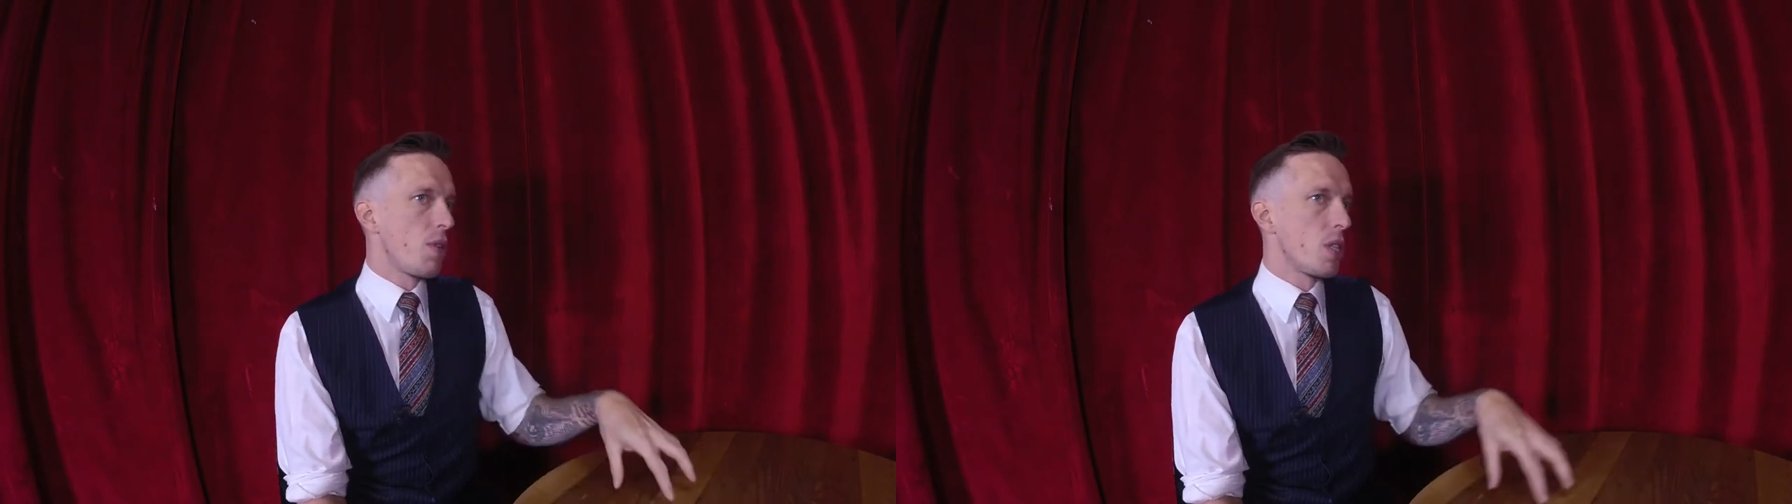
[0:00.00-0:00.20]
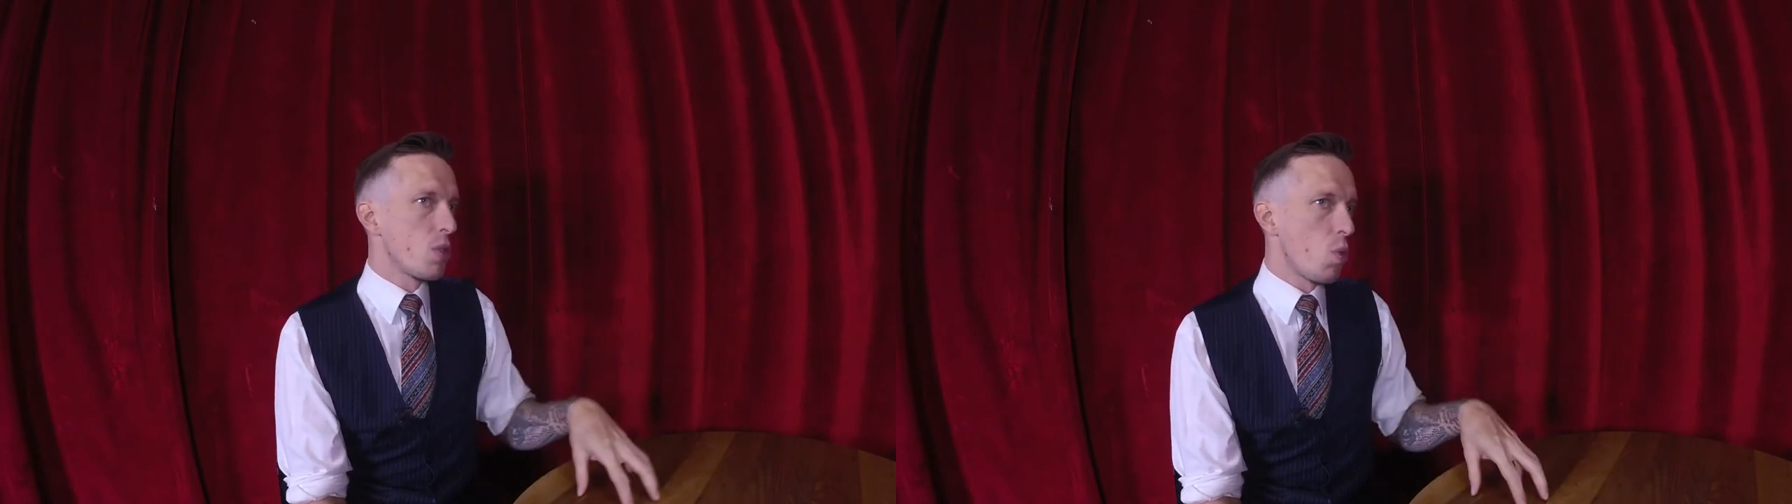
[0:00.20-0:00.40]

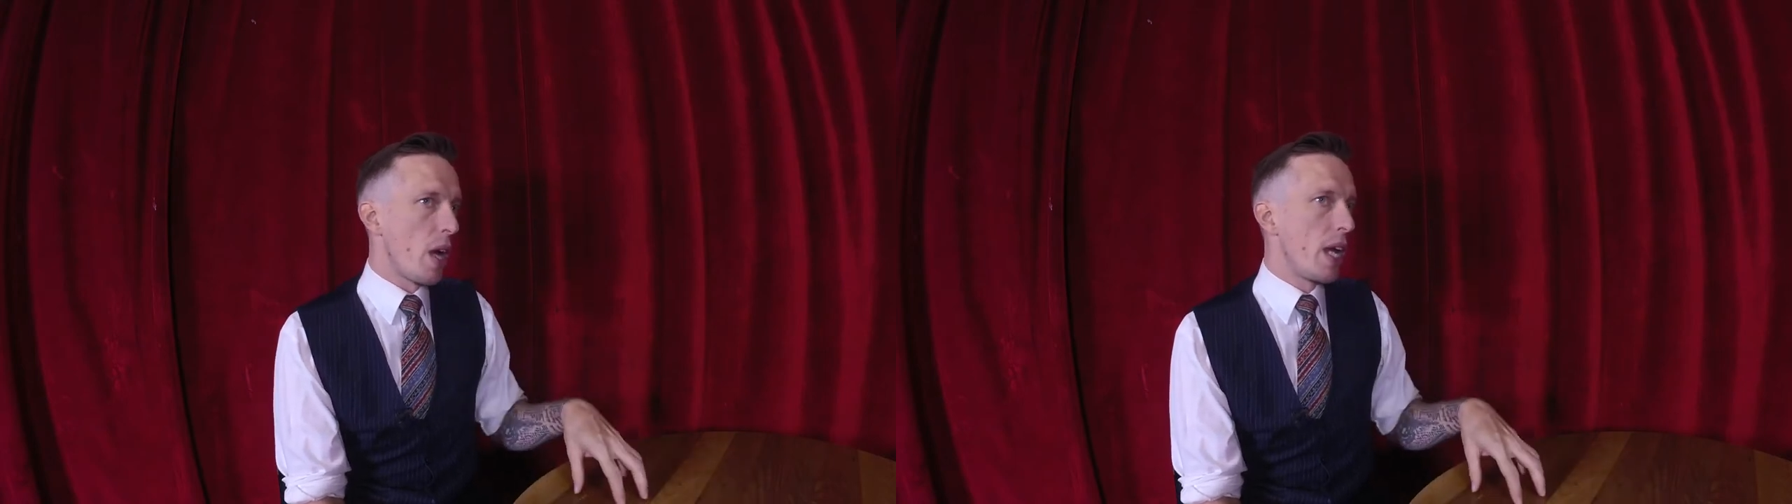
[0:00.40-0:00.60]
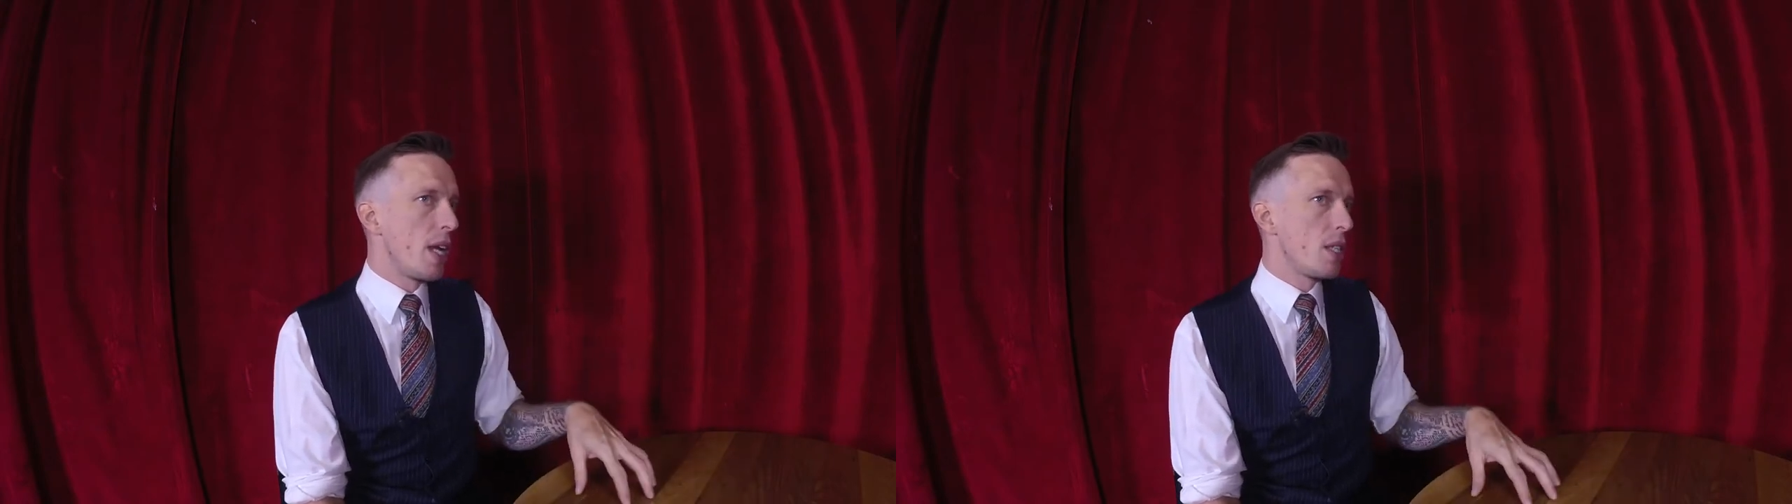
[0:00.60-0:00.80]
reasons
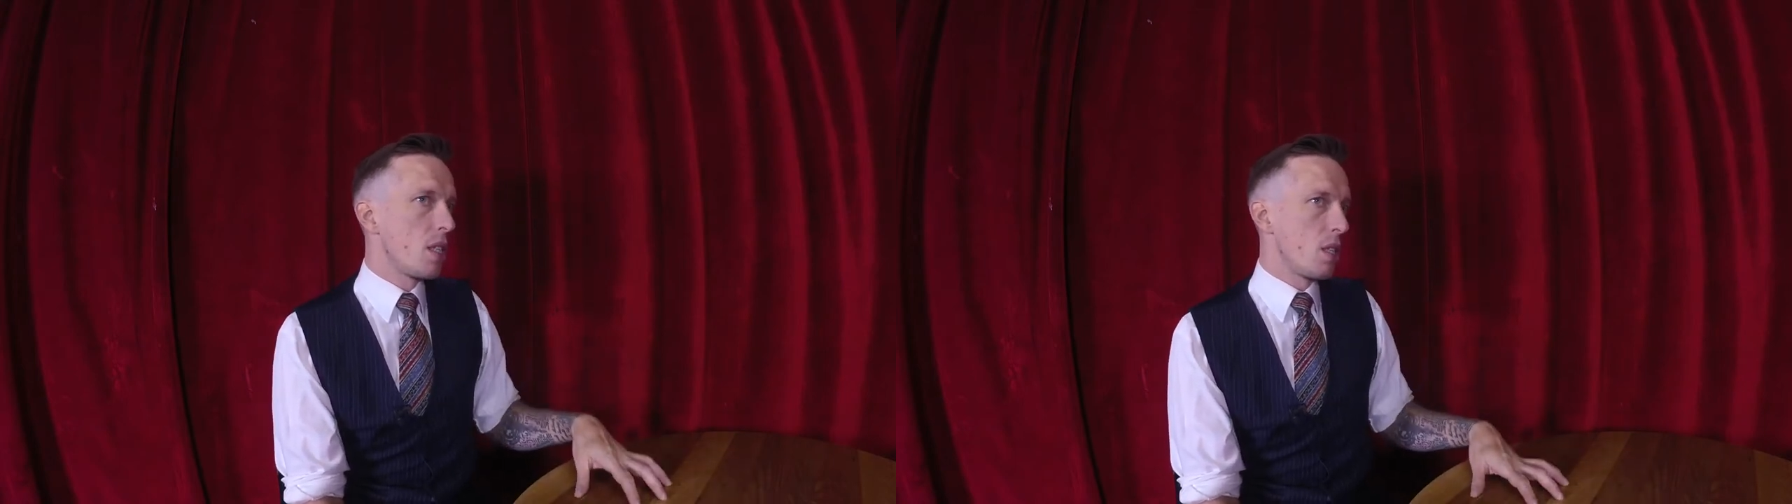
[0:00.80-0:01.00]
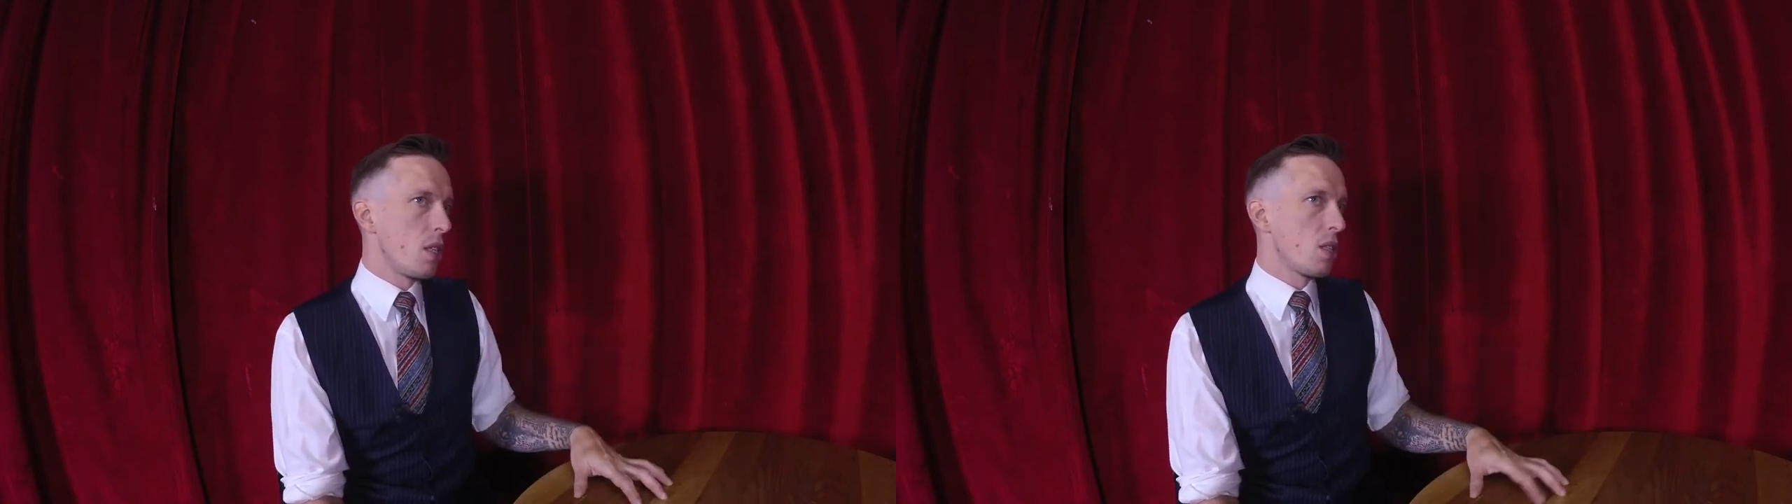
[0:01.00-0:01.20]
why it is
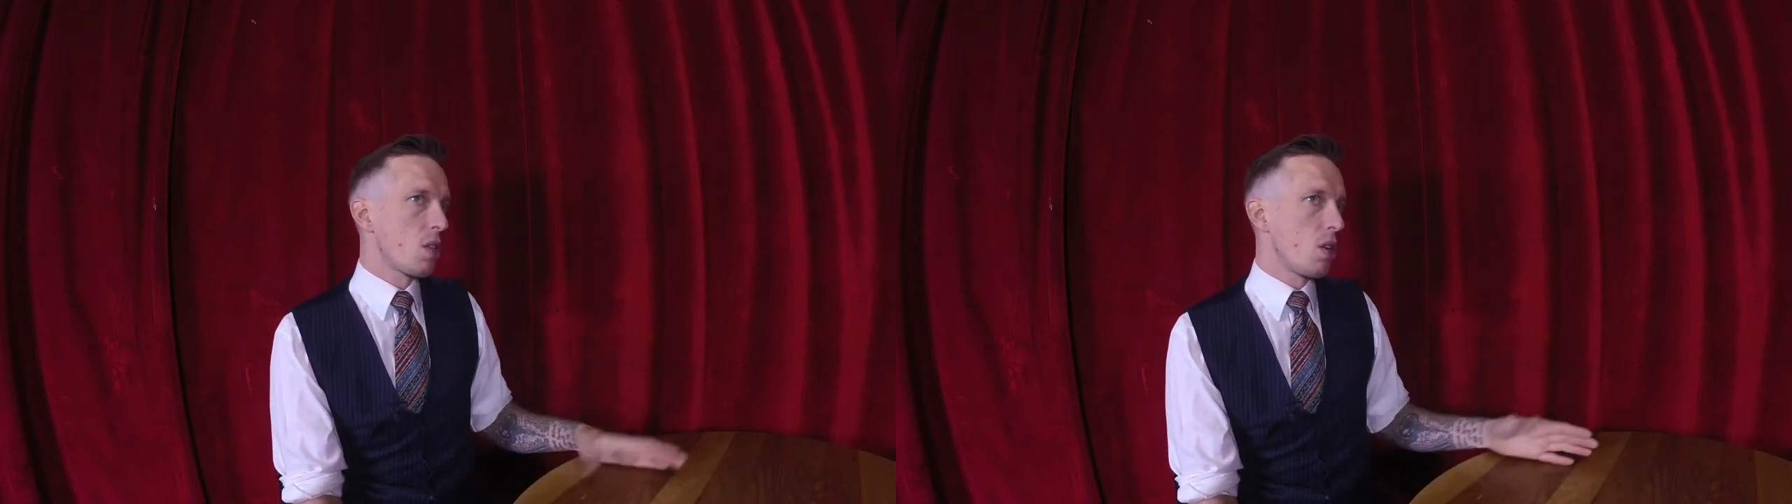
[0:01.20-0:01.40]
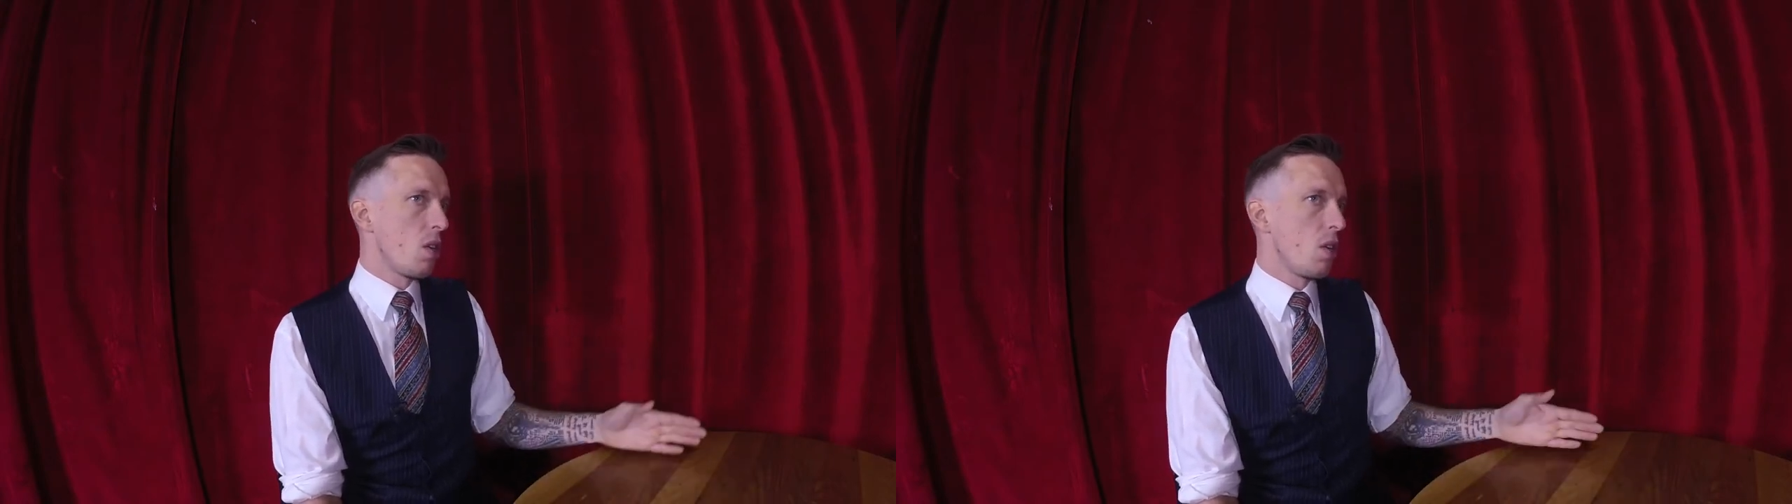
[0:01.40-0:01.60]
is
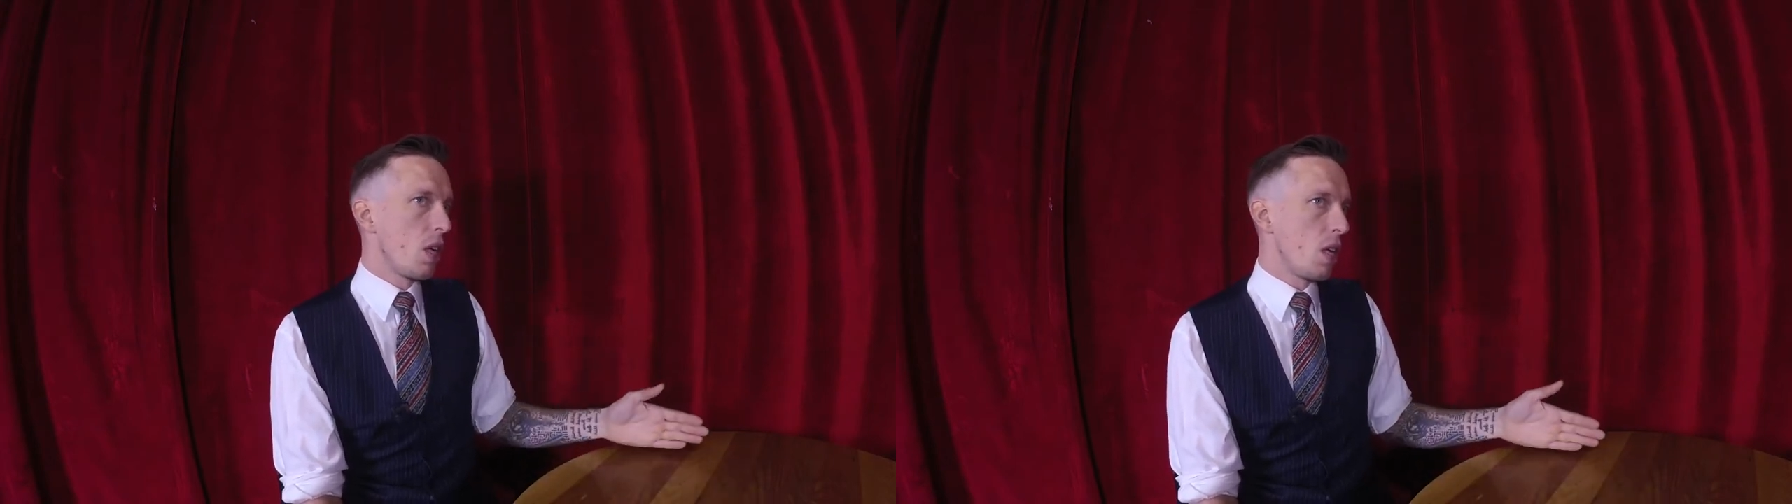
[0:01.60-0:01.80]
so